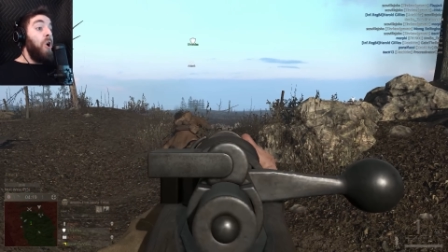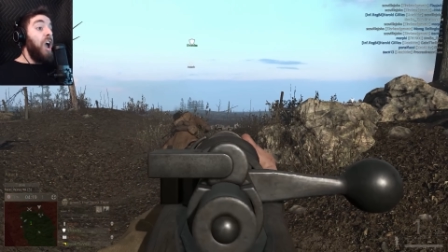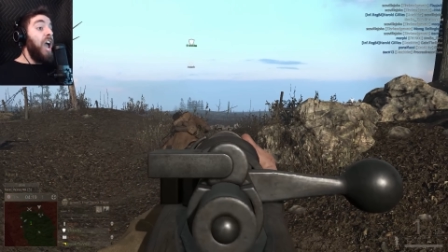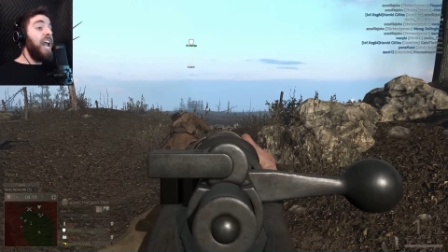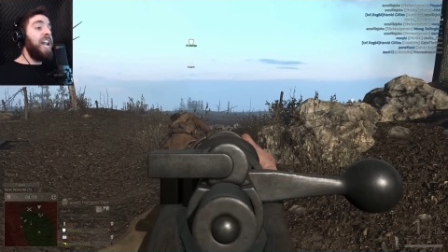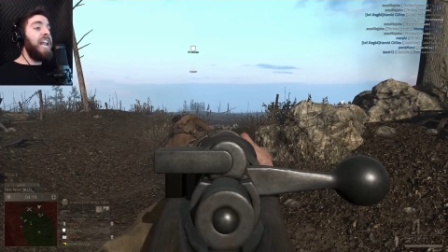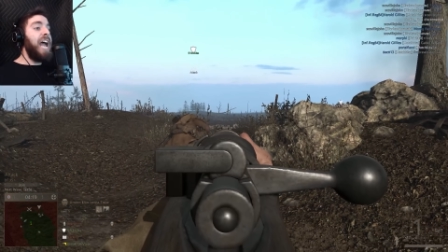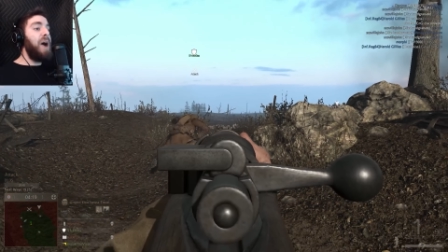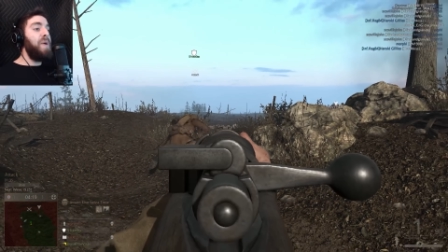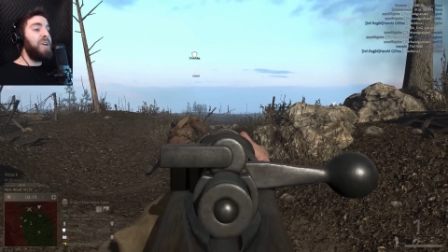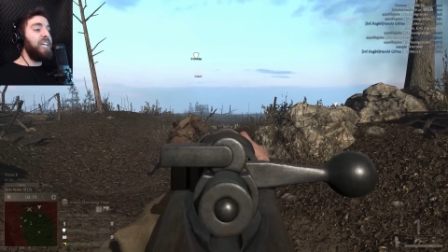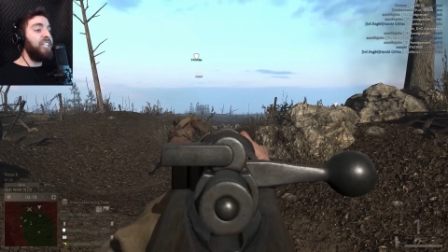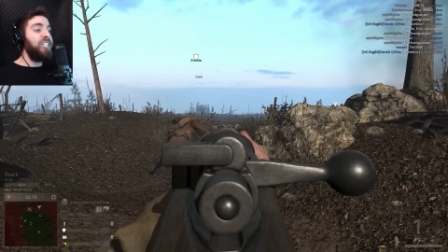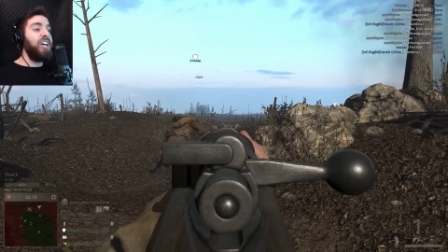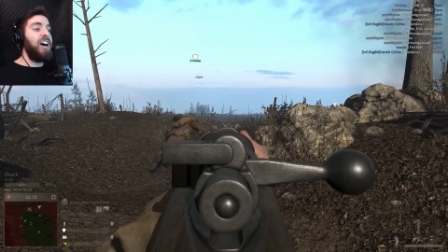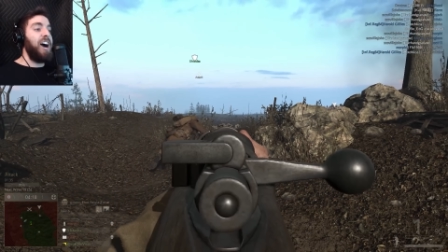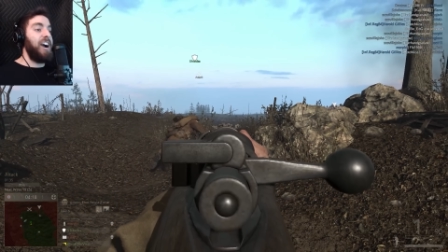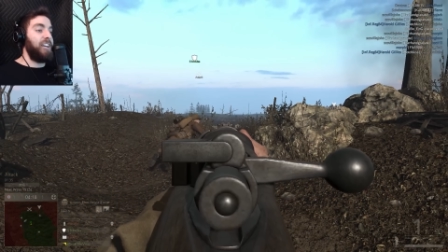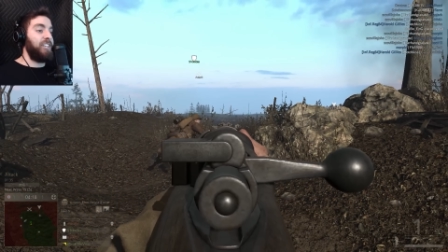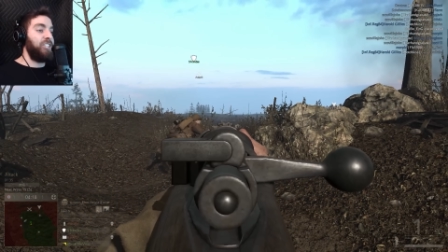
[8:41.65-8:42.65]
And now he
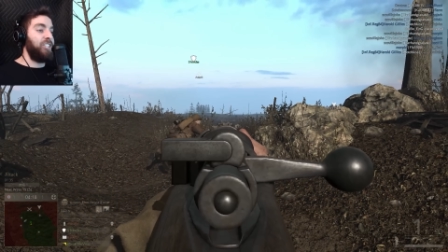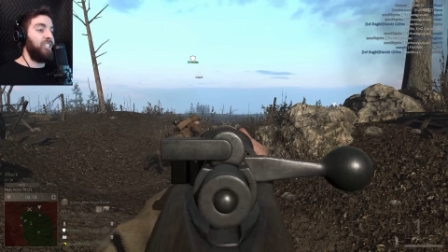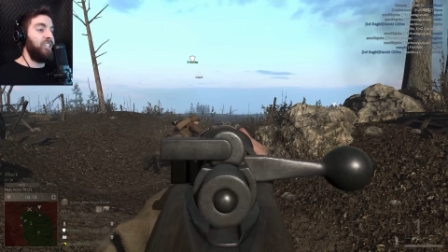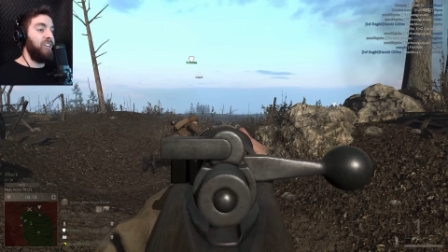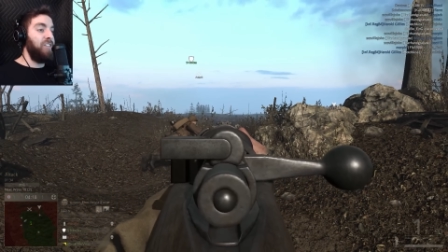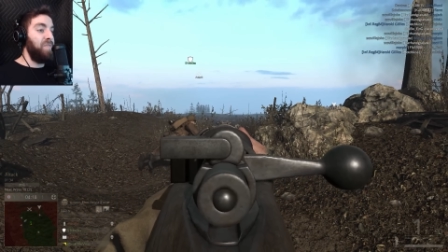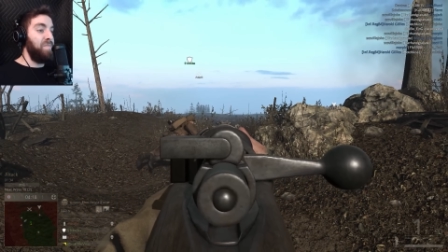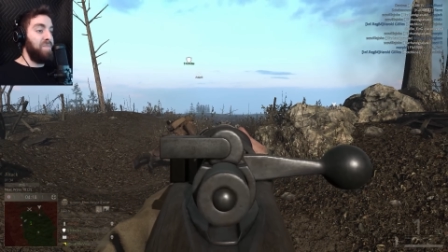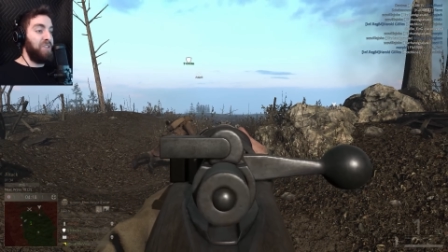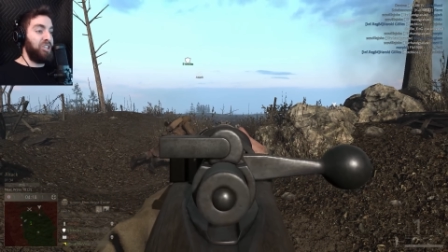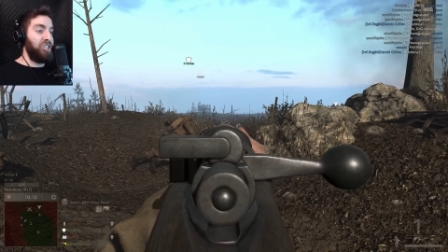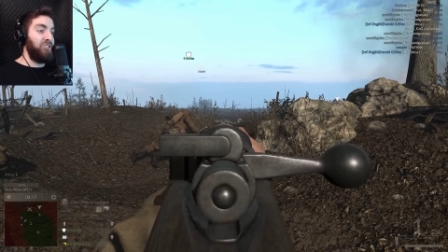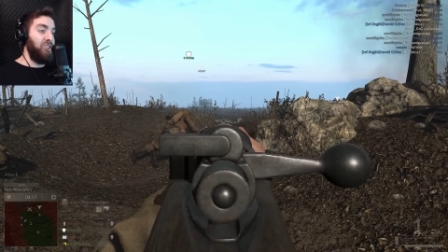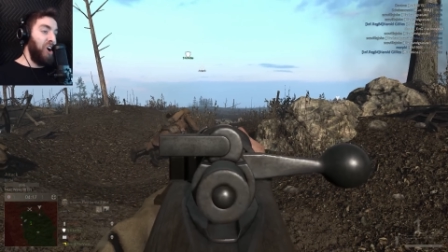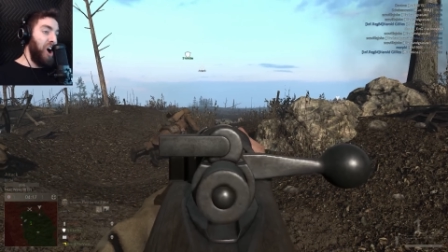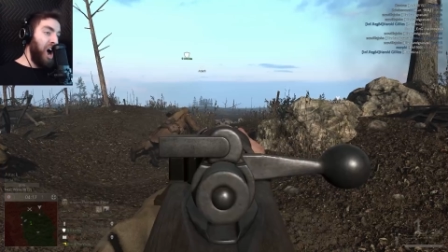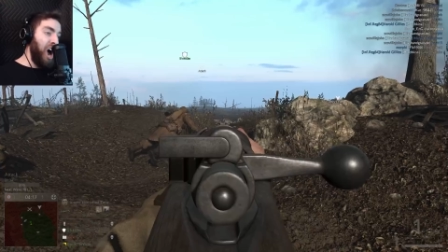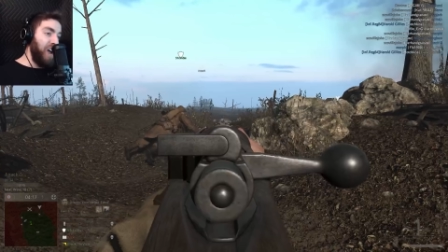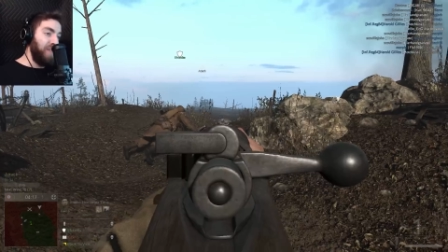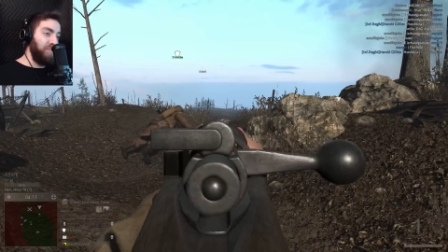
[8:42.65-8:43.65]
ducks. Mr.
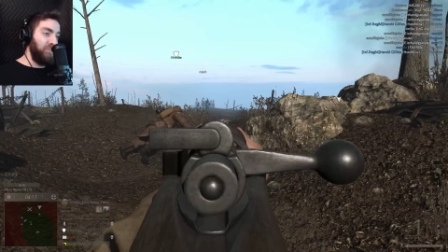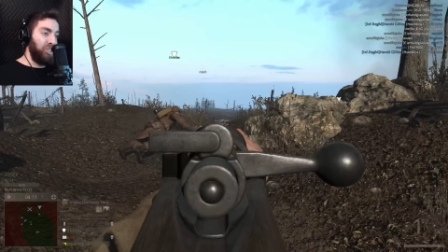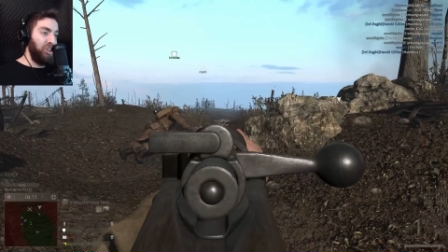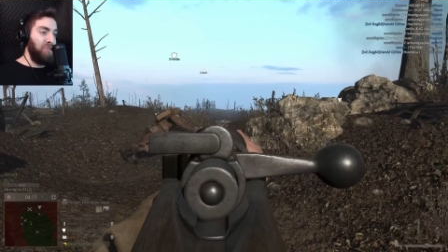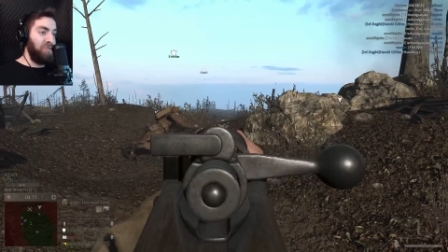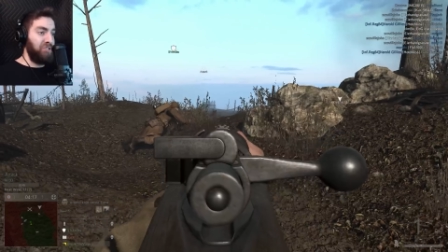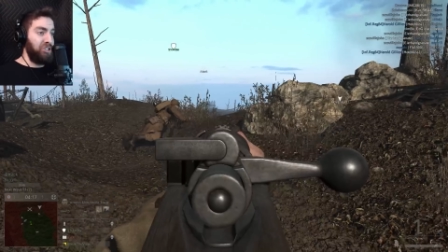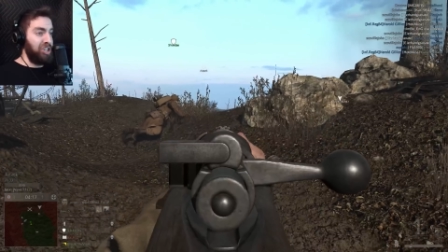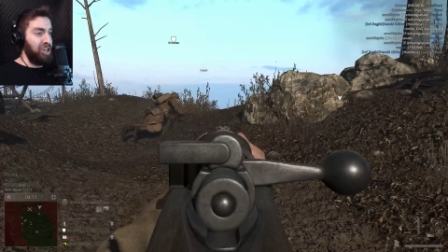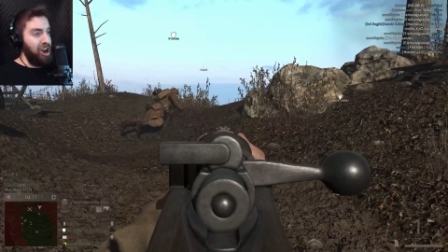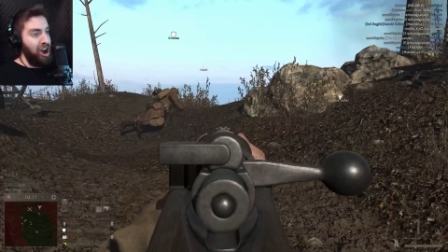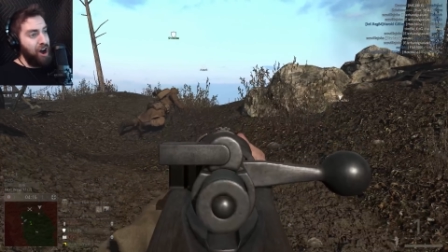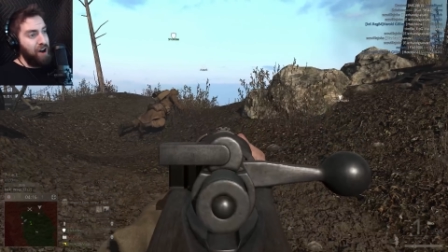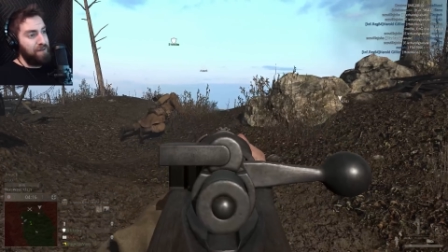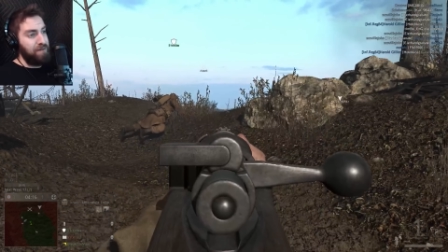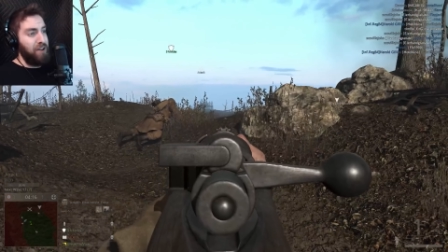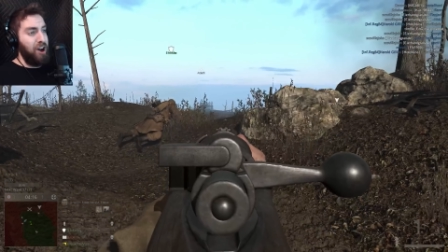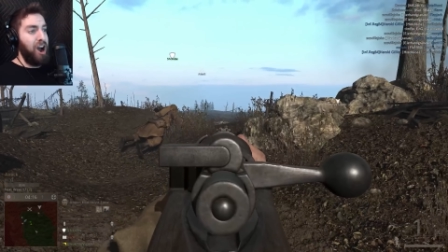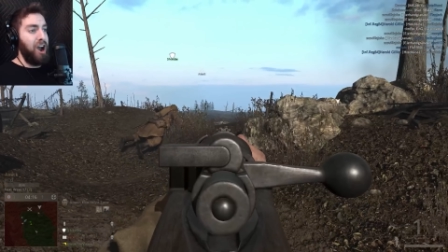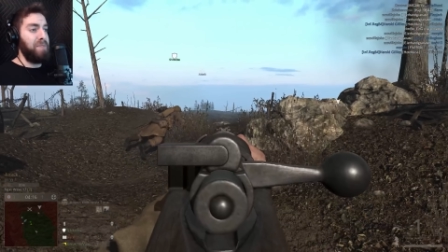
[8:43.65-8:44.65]
I'm so
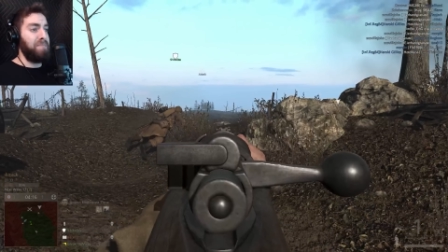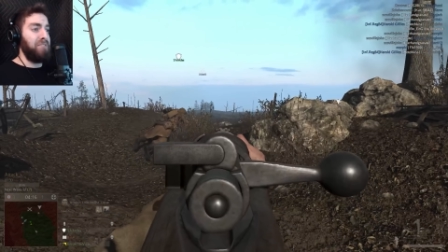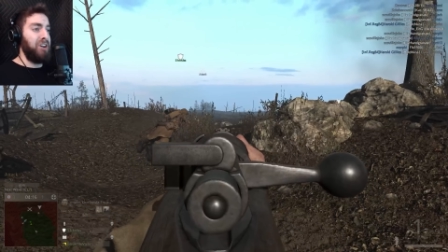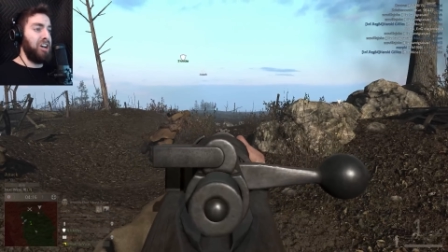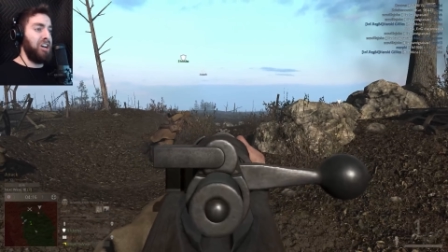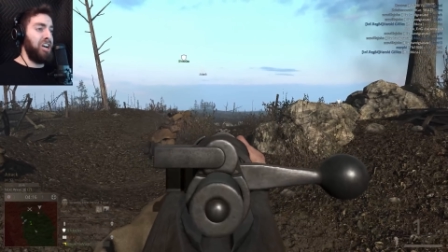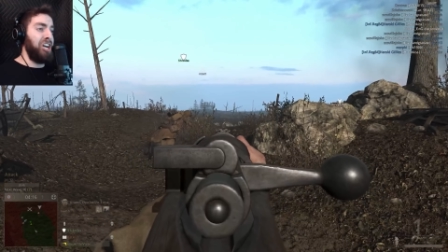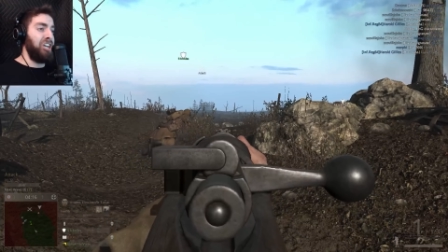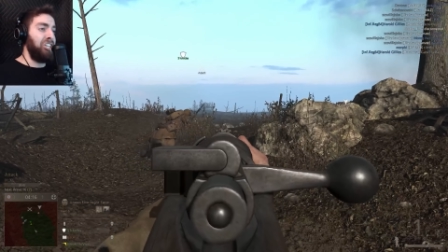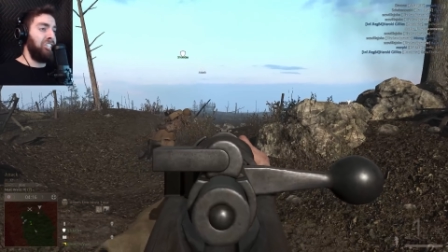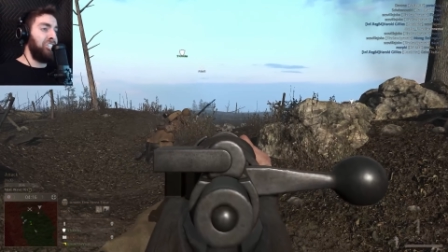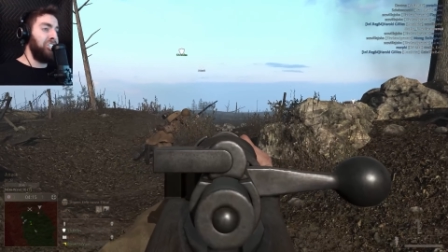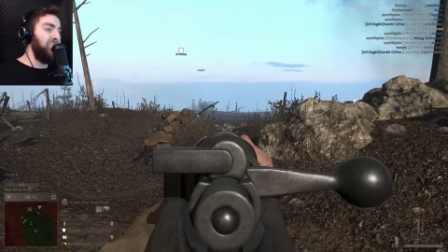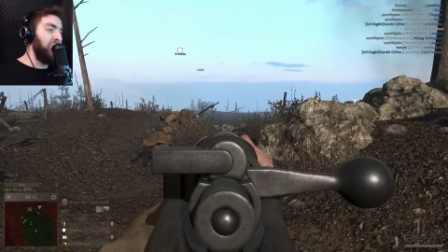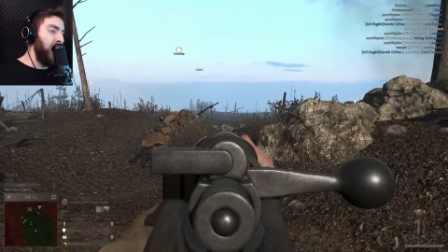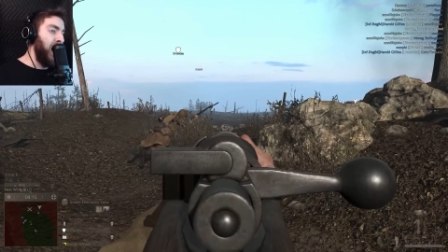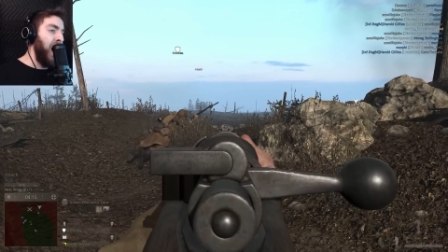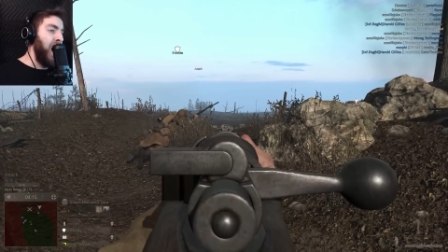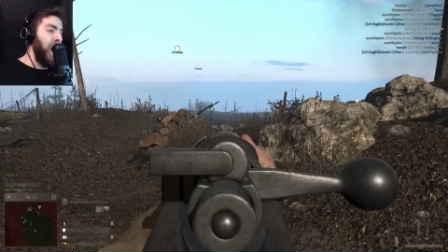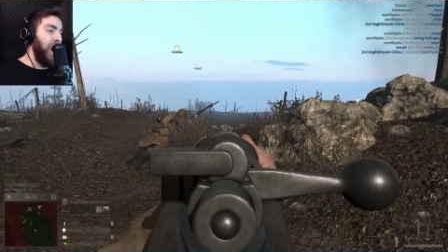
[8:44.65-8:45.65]
tough, I'm gonna
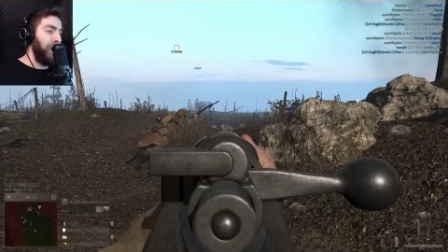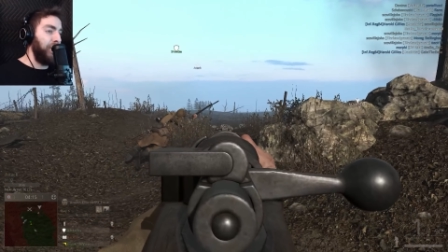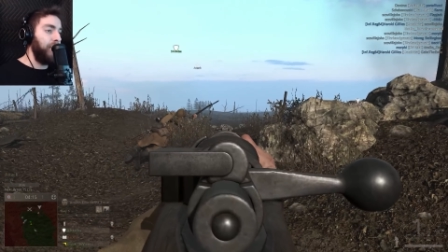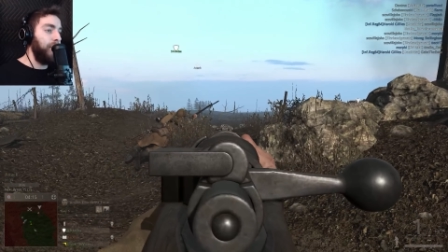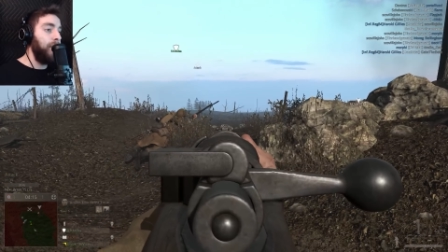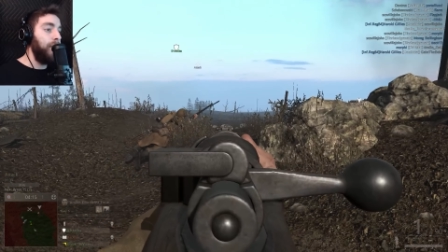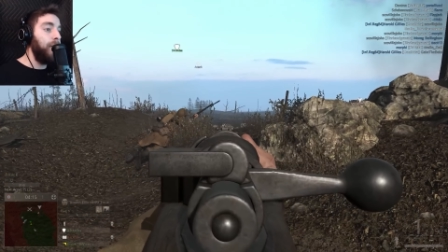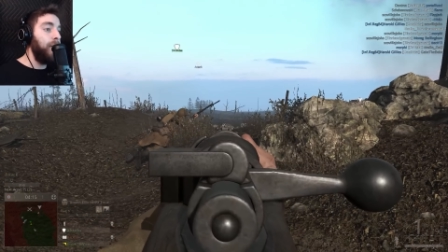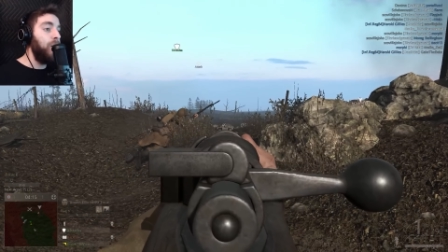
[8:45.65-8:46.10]
duck.